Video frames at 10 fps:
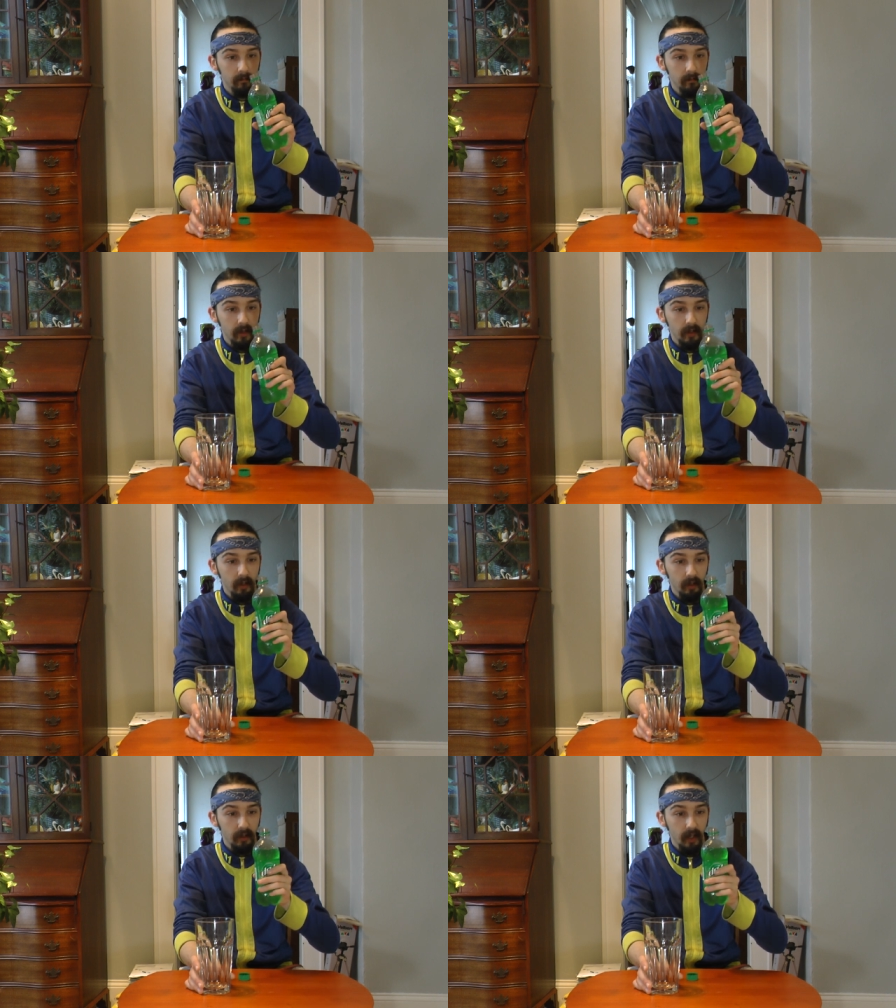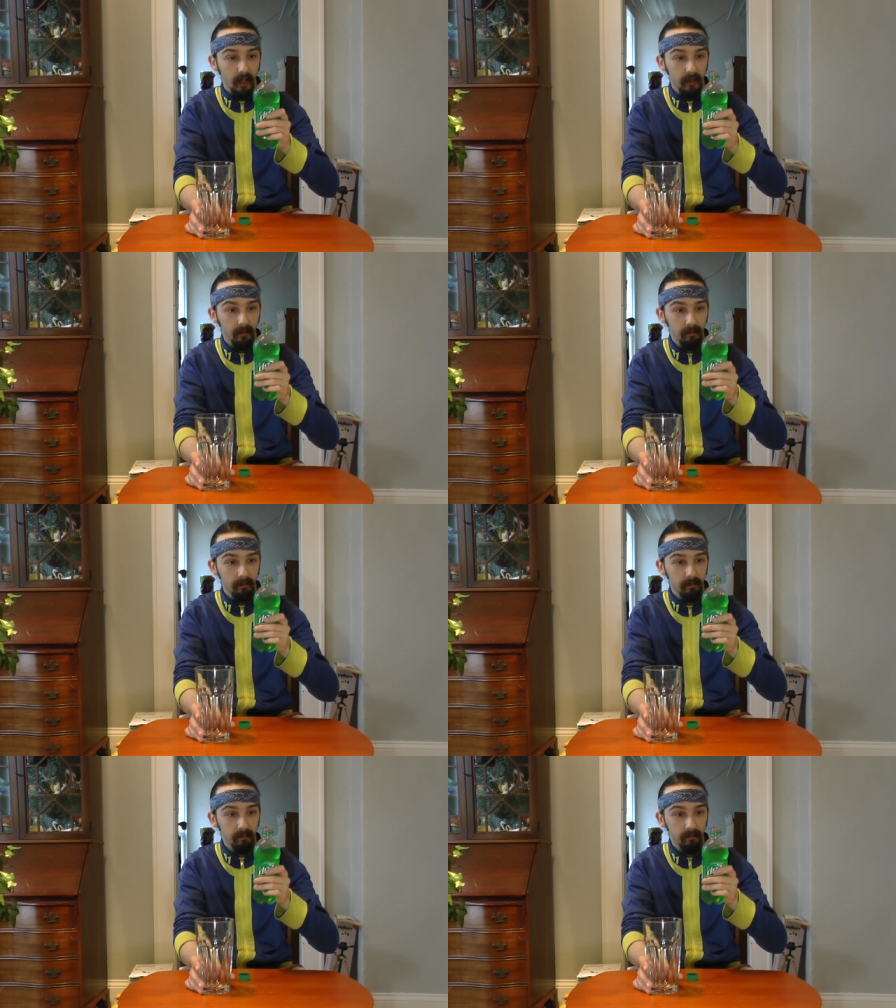just looks like
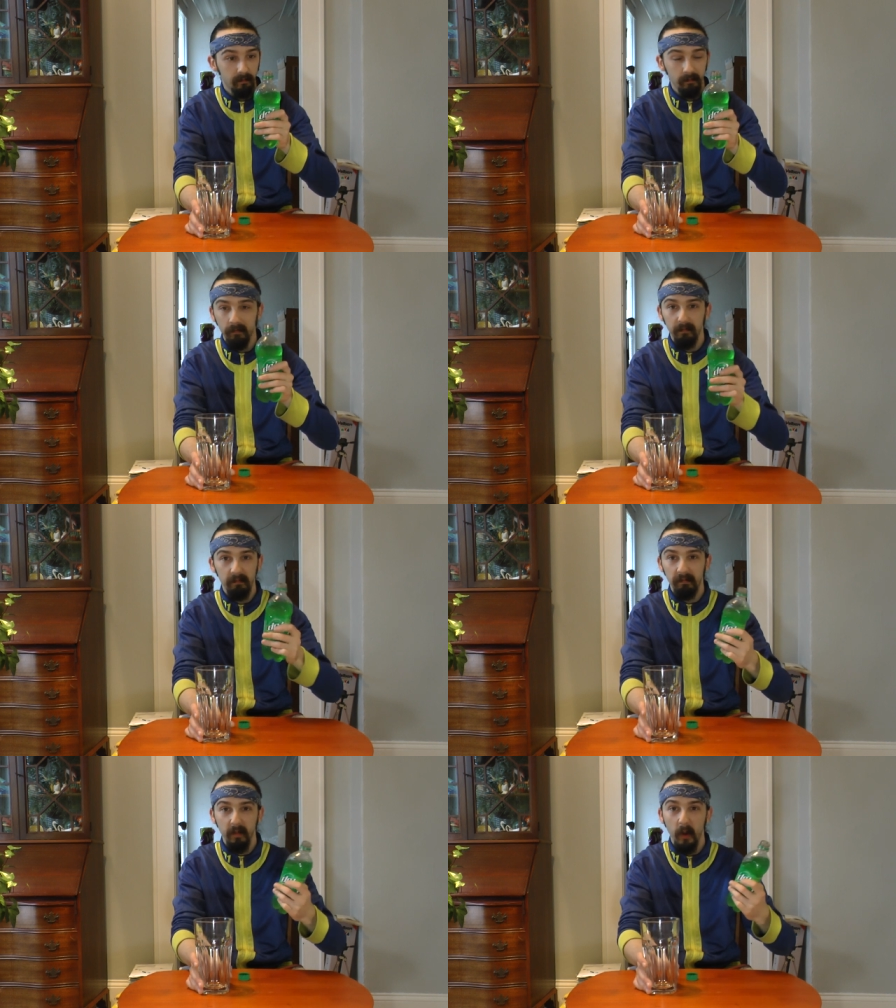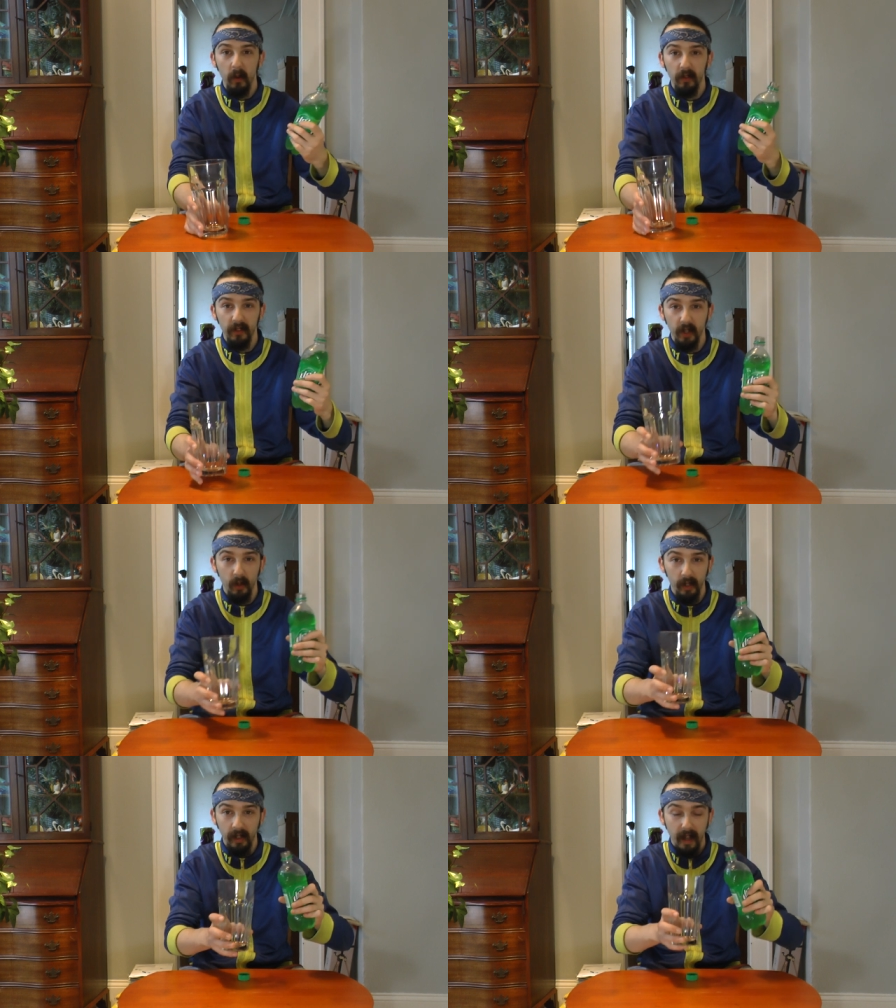old
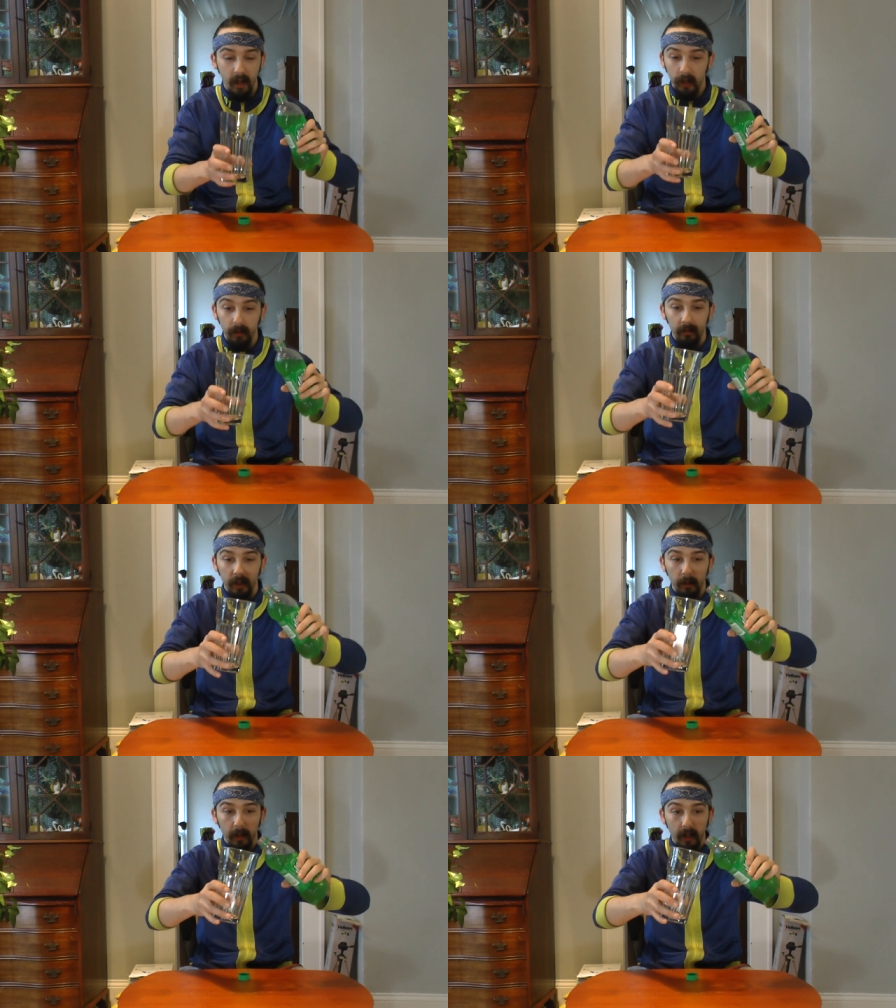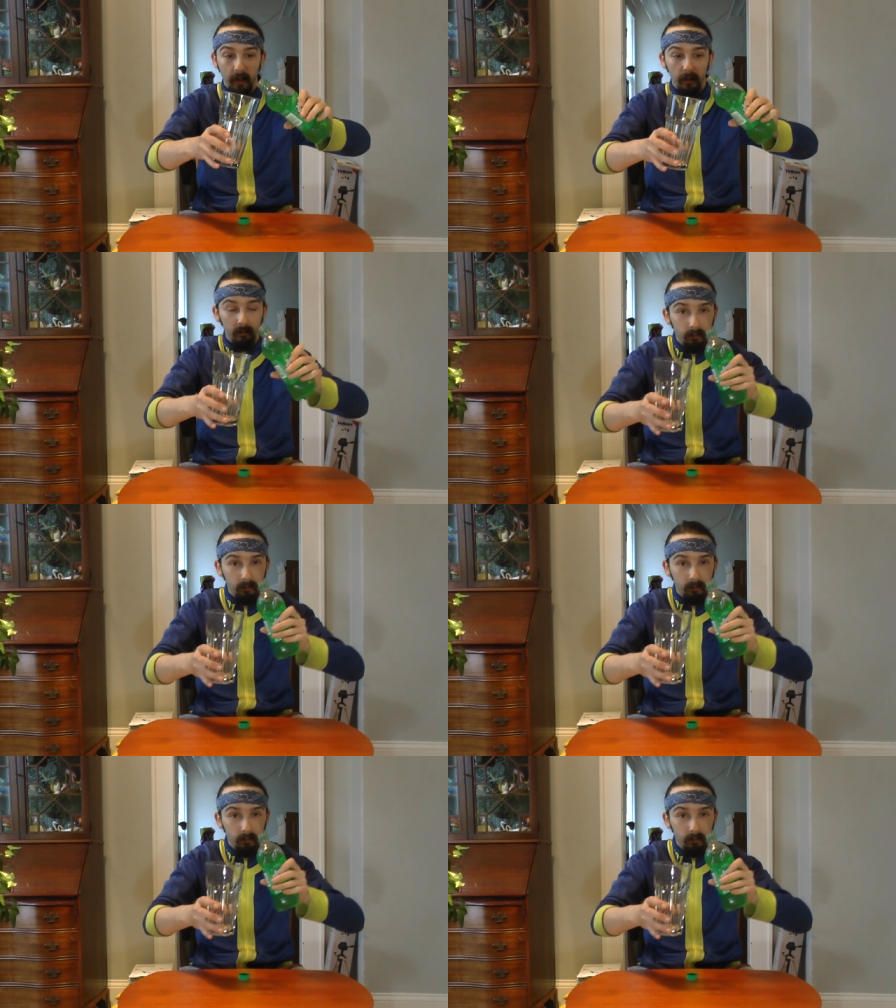soda. I don't know. Here we go.